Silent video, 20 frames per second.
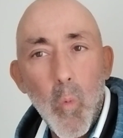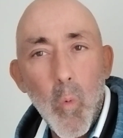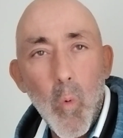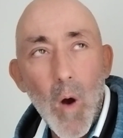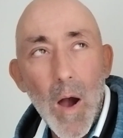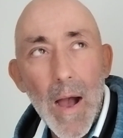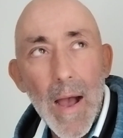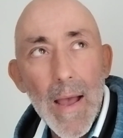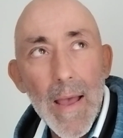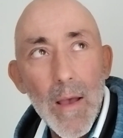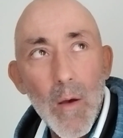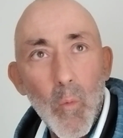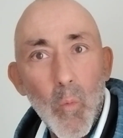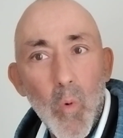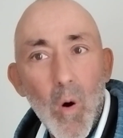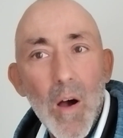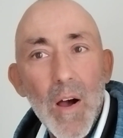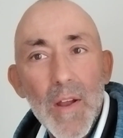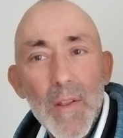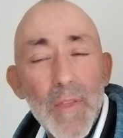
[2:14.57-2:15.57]
What
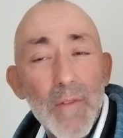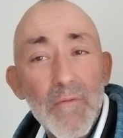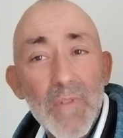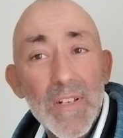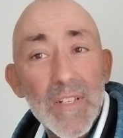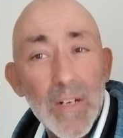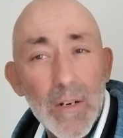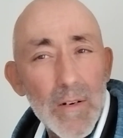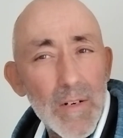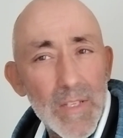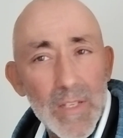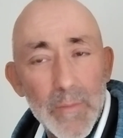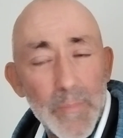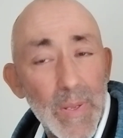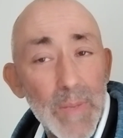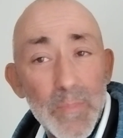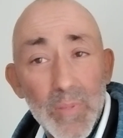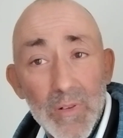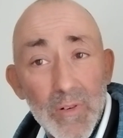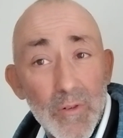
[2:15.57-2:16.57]
are the returns that
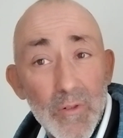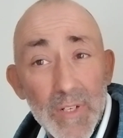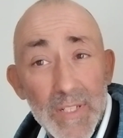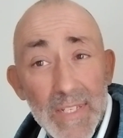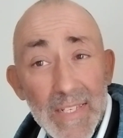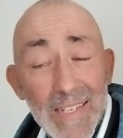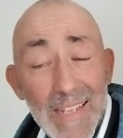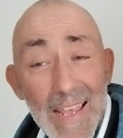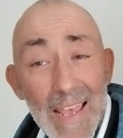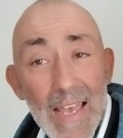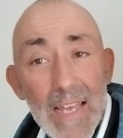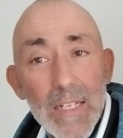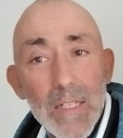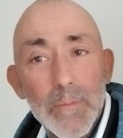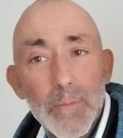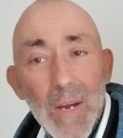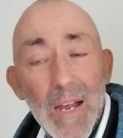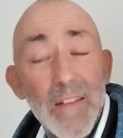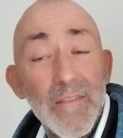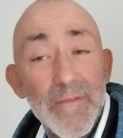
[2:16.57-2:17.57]
people are going to
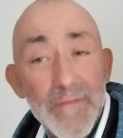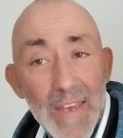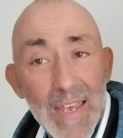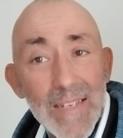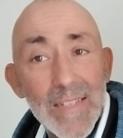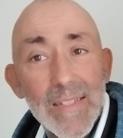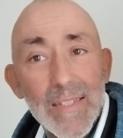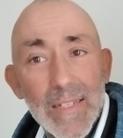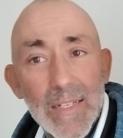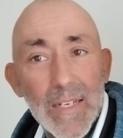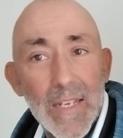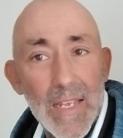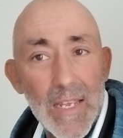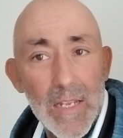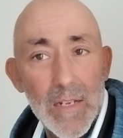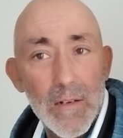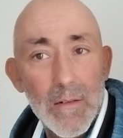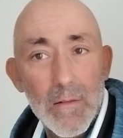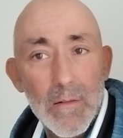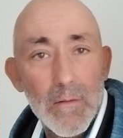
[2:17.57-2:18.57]
get by investing
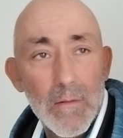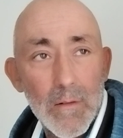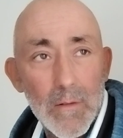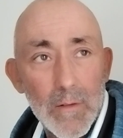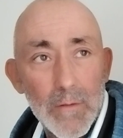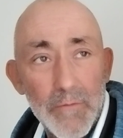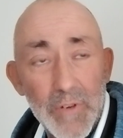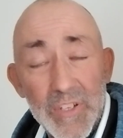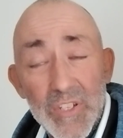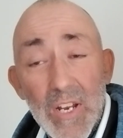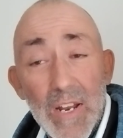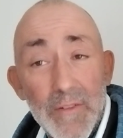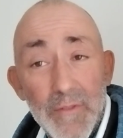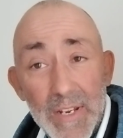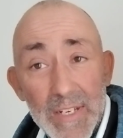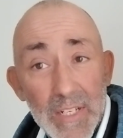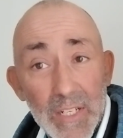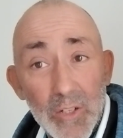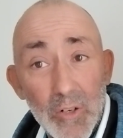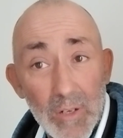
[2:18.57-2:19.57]
in
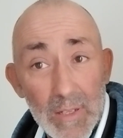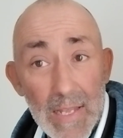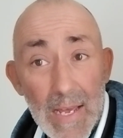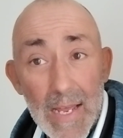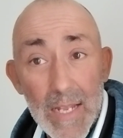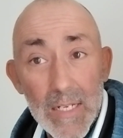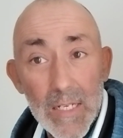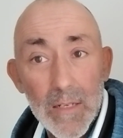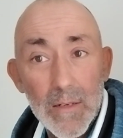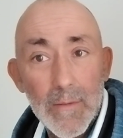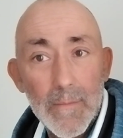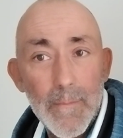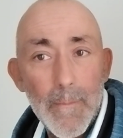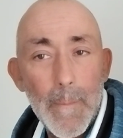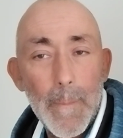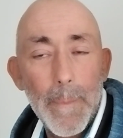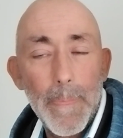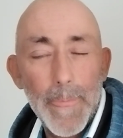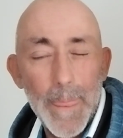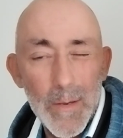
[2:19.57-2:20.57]
regenerating your land?
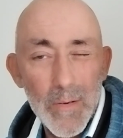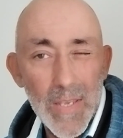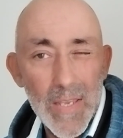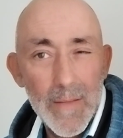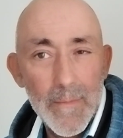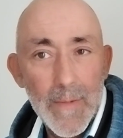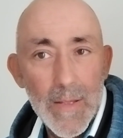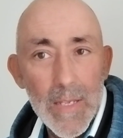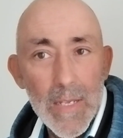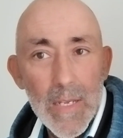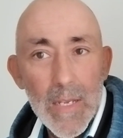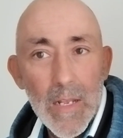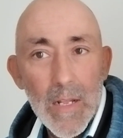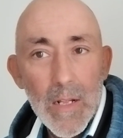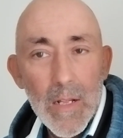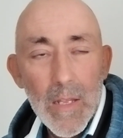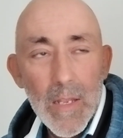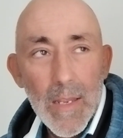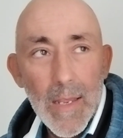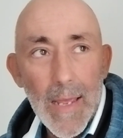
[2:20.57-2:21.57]
Okay.
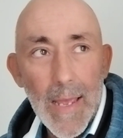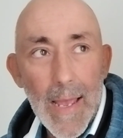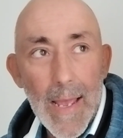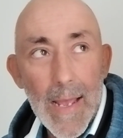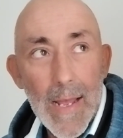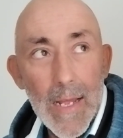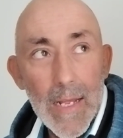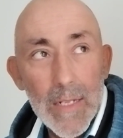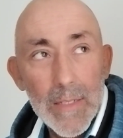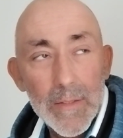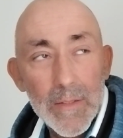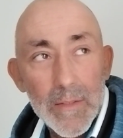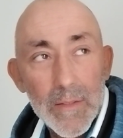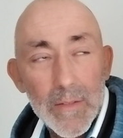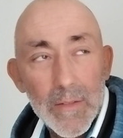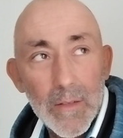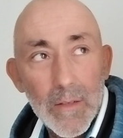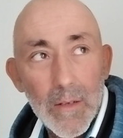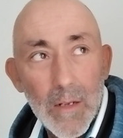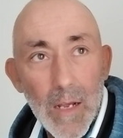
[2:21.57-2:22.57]

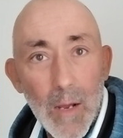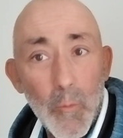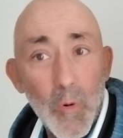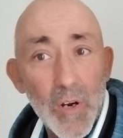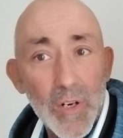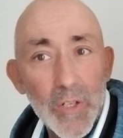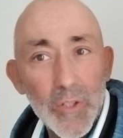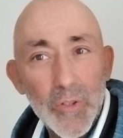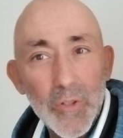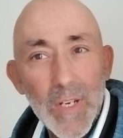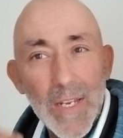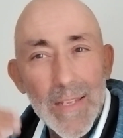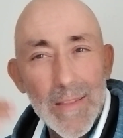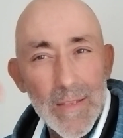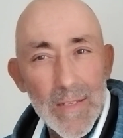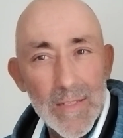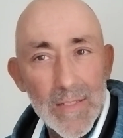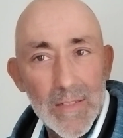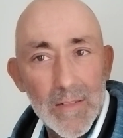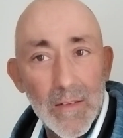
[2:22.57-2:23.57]
And we're going to do it in
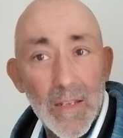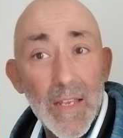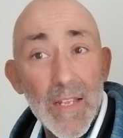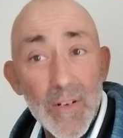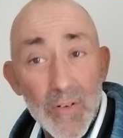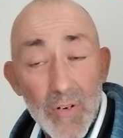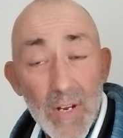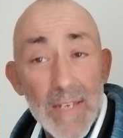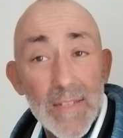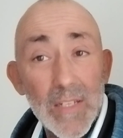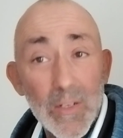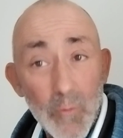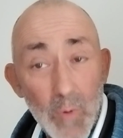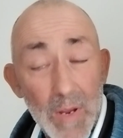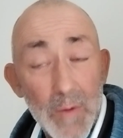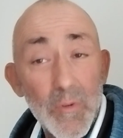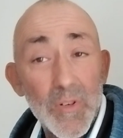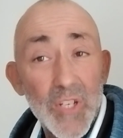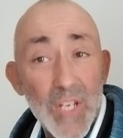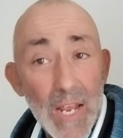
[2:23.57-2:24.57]
this interesting
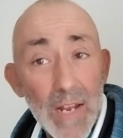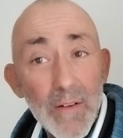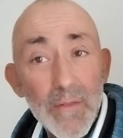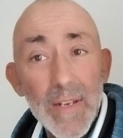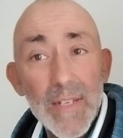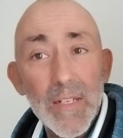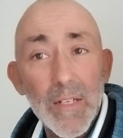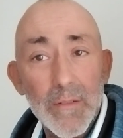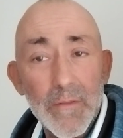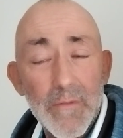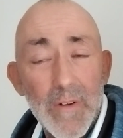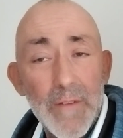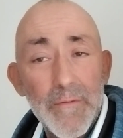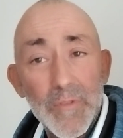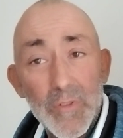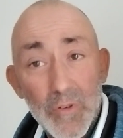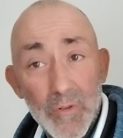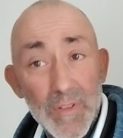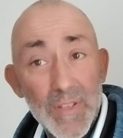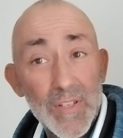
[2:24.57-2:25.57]
way. We're generating the
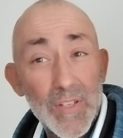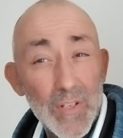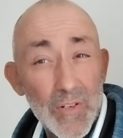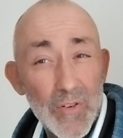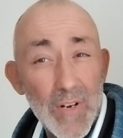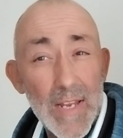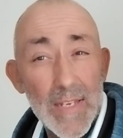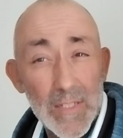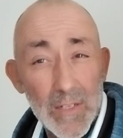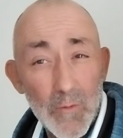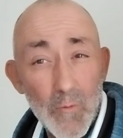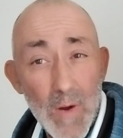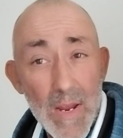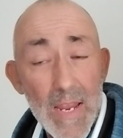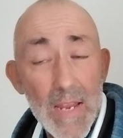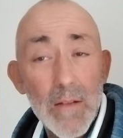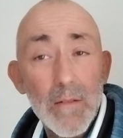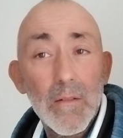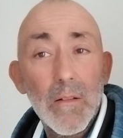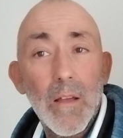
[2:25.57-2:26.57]
revenue in this interesting
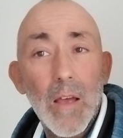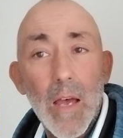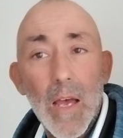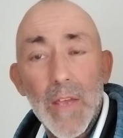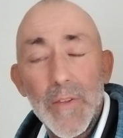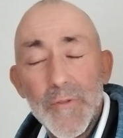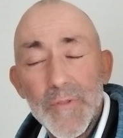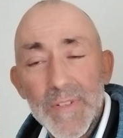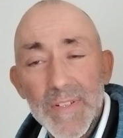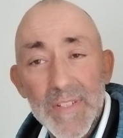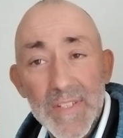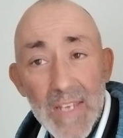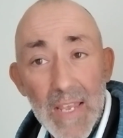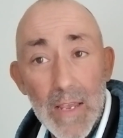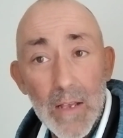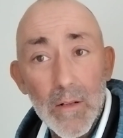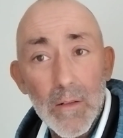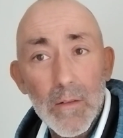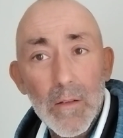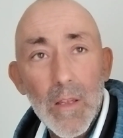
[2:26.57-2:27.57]
way using
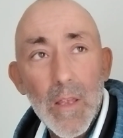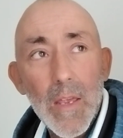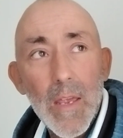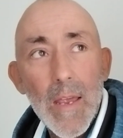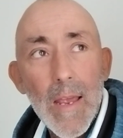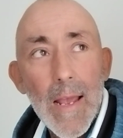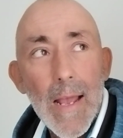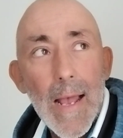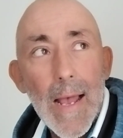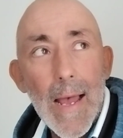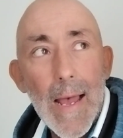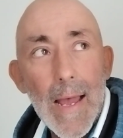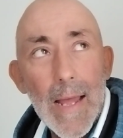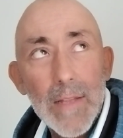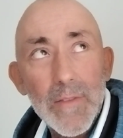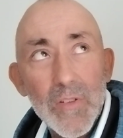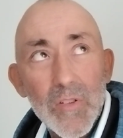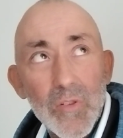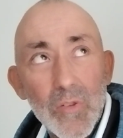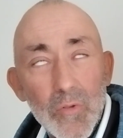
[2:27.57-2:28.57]
scale.
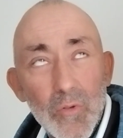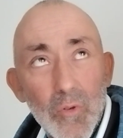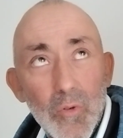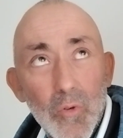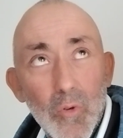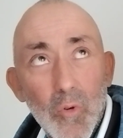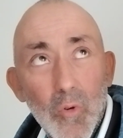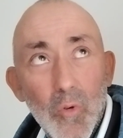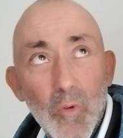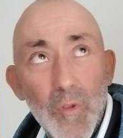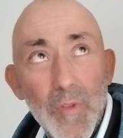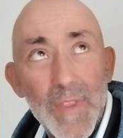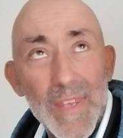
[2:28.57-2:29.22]
And so